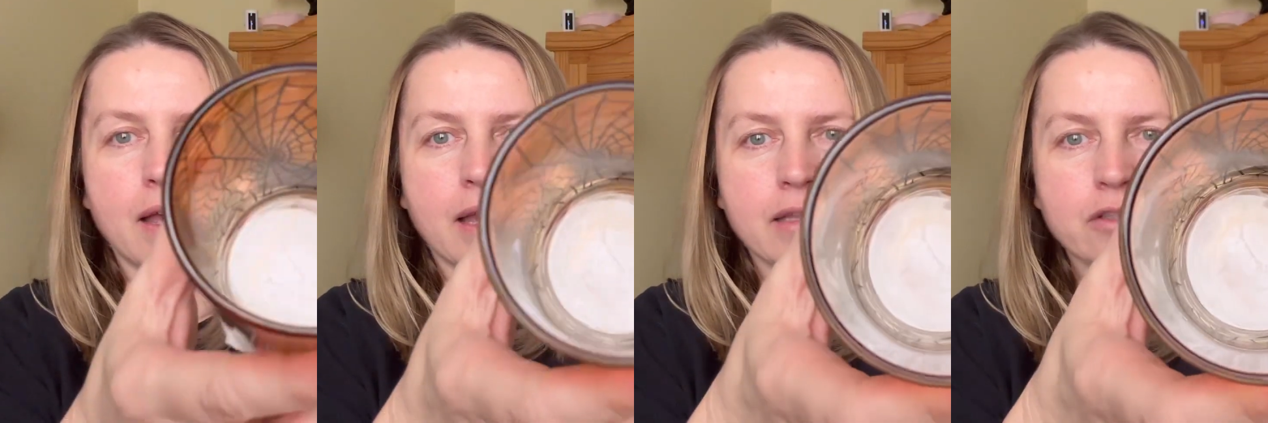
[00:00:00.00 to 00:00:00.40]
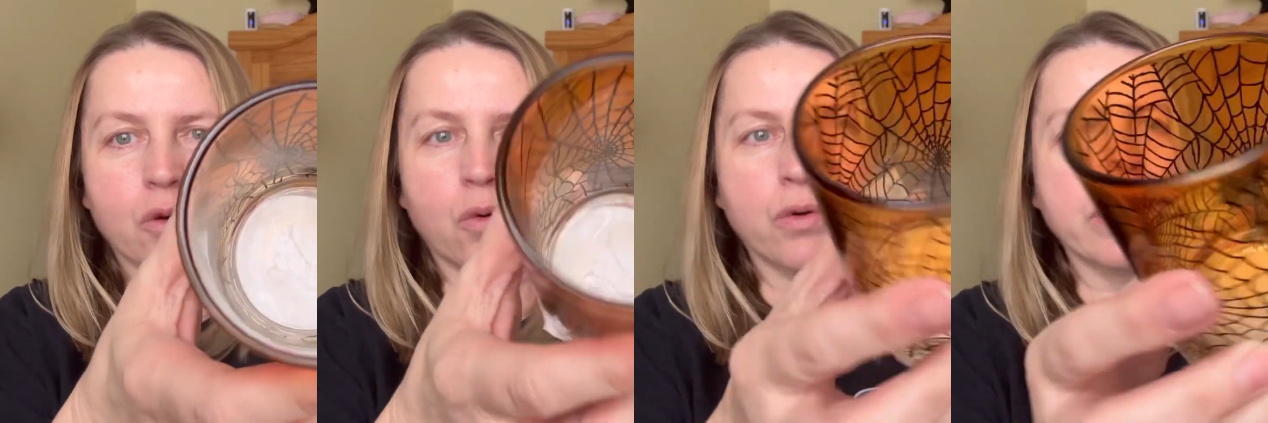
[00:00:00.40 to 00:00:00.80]
It's
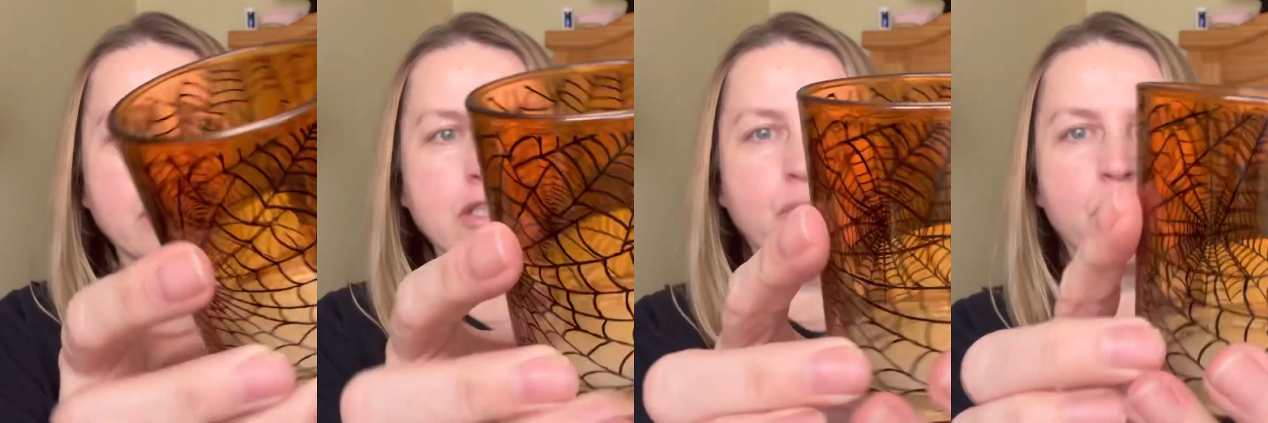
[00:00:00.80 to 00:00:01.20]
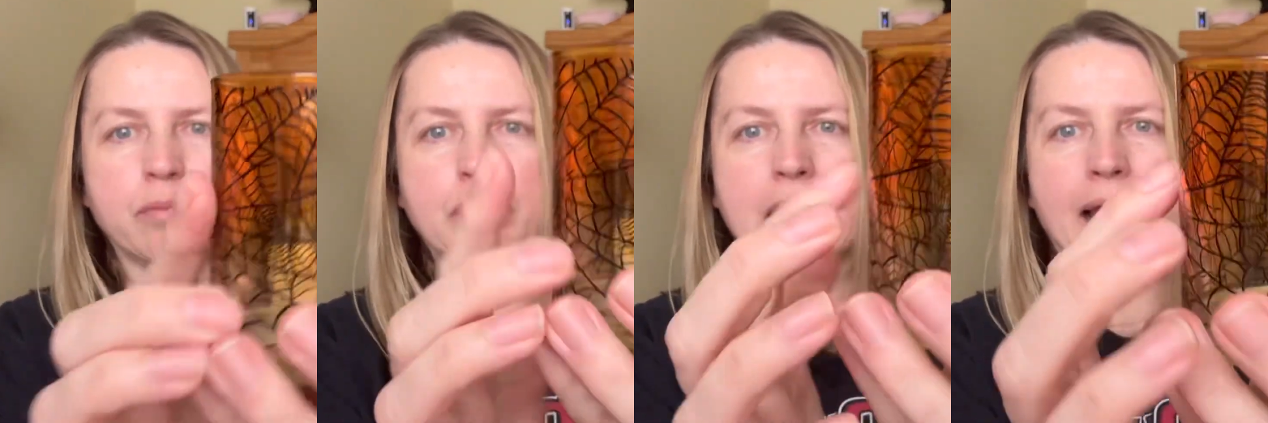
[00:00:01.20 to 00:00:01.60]
orange with
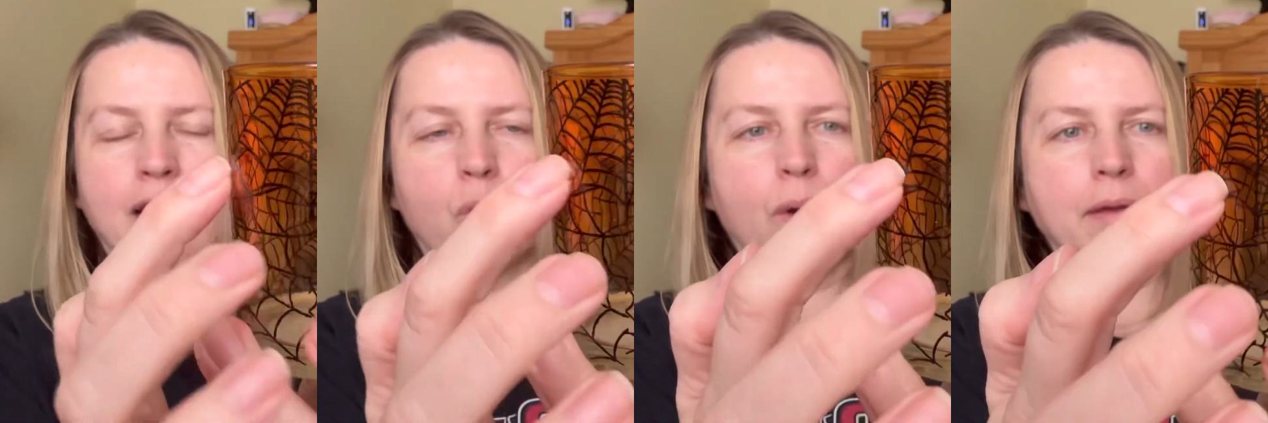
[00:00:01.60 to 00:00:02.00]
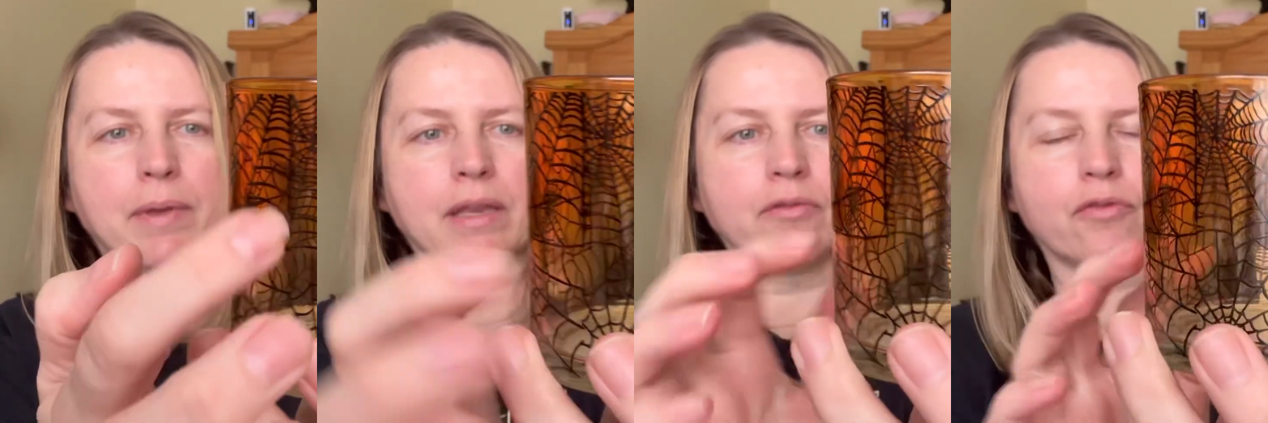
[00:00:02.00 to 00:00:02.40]
black
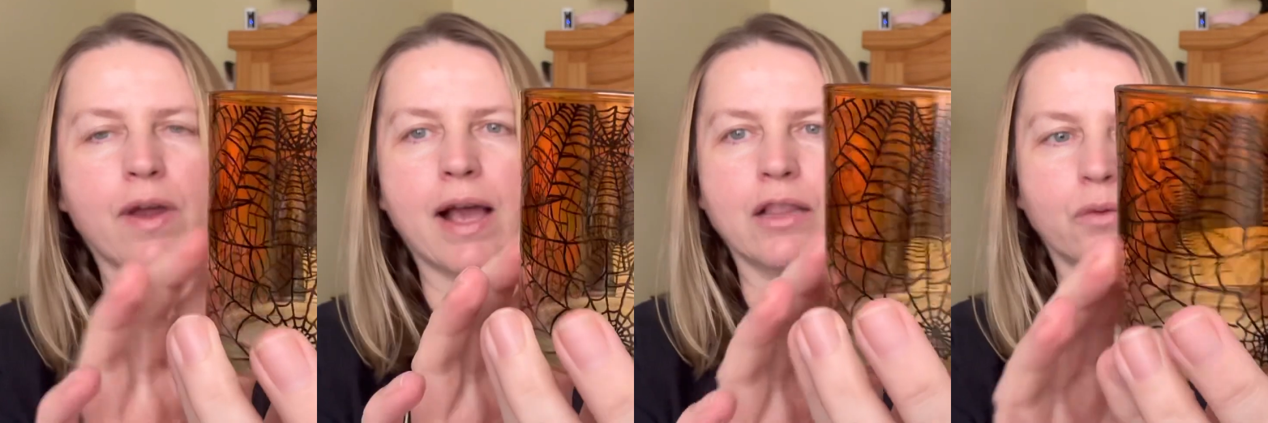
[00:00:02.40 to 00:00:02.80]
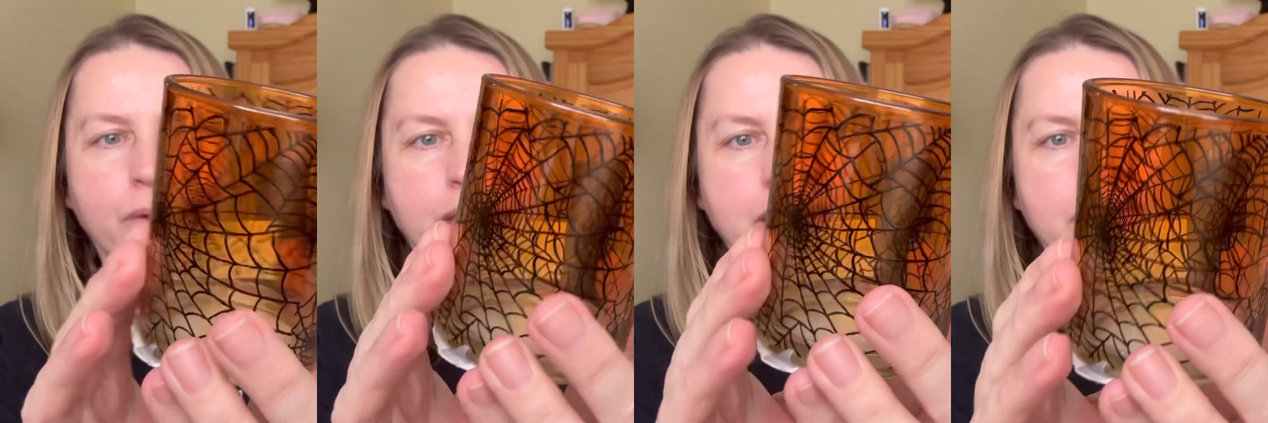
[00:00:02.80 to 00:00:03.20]
webbing for
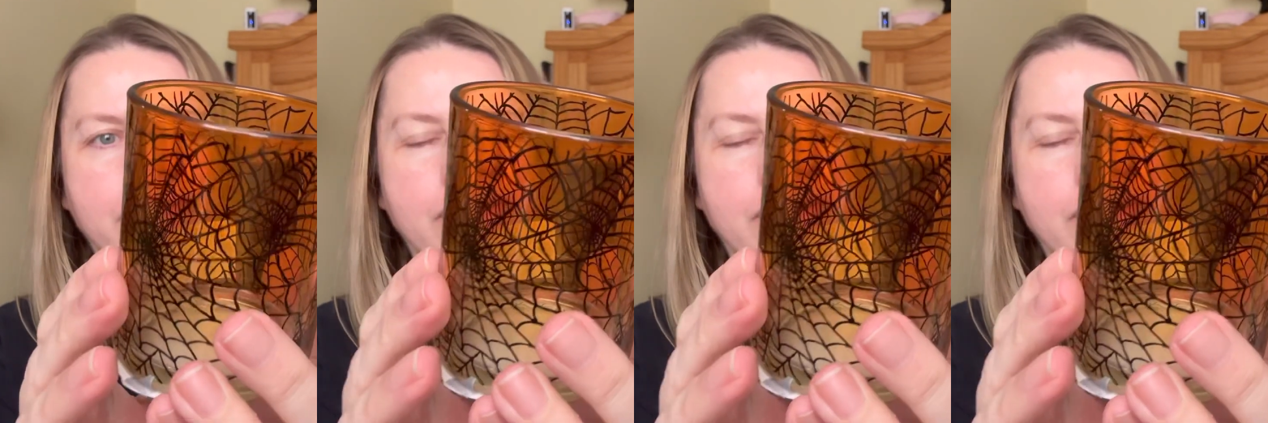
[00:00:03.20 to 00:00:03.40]
Halloween.